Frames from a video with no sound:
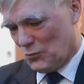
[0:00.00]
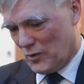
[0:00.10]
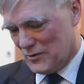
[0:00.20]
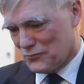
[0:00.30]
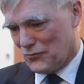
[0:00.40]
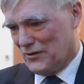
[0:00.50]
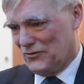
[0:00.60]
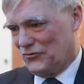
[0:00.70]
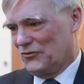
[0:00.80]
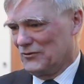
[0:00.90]
weight,
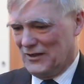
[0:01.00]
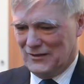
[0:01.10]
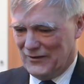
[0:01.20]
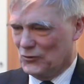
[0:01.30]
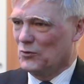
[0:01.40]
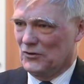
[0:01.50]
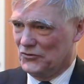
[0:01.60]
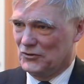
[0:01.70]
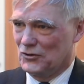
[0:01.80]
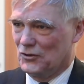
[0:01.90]
price, and let
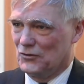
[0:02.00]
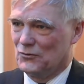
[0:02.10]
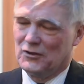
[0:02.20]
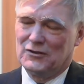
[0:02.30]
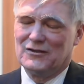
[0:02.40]
quality go,